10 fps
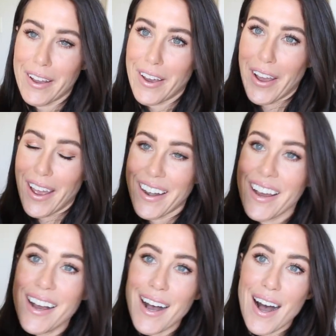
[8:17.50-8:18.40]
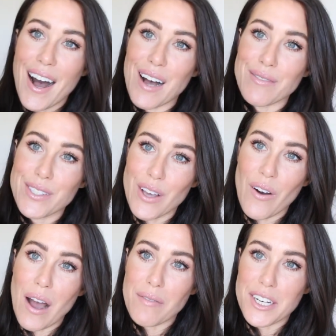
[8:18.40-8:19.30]
good. Um, so
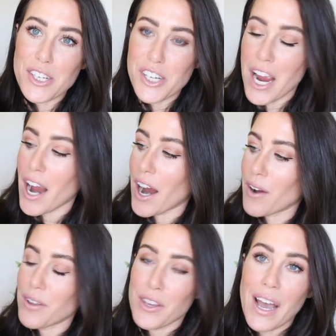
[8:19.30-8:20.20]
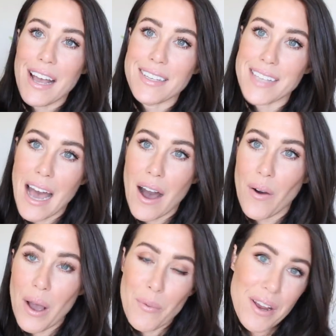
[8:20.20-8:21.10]
I'm gonna share with you guys
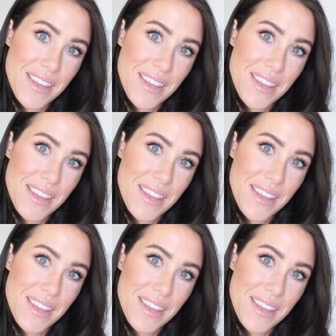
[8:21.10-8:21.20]
how I wear